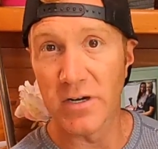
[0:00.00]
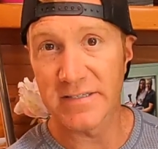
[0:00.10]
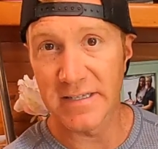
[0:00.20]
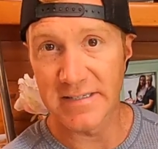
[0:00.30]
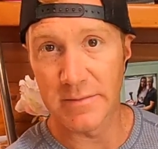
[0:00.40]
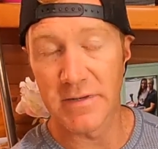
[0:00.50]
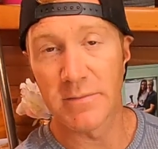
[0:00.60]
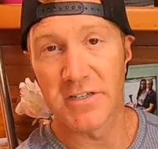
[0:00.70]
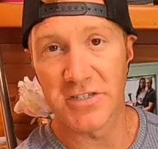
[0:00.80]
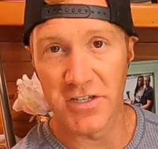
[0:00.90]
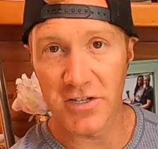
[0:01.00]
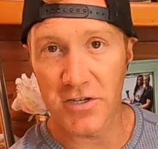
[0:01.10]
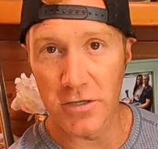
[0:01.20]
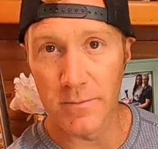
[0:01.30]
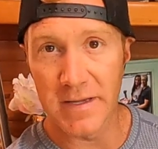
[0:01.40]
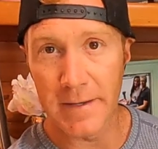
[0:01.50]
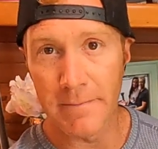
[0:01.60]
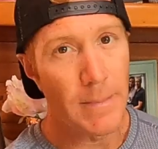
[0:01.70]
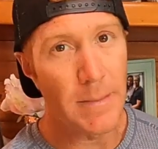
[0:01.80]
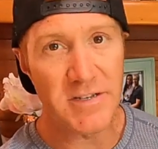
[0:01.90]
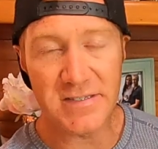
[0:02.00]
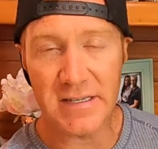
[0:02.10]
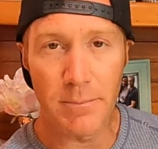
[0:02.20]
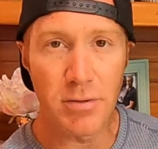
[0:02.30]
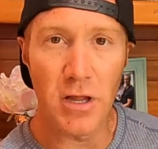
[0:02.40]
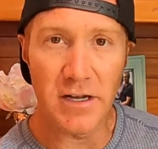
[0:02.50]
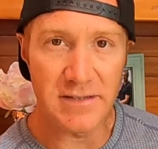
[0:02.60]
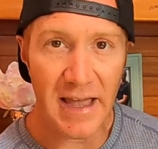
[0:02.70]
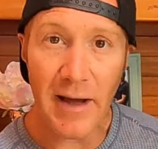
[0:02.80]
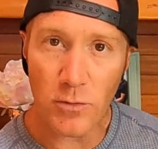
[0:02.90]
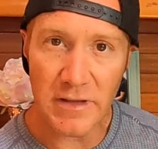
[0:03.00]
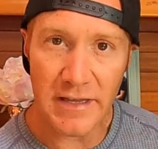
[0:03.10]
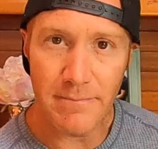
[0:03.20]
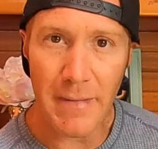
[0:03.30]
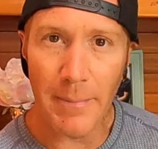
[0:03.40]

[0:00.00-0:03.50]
our system as much as it could be. Maybe just like a plugged outlet.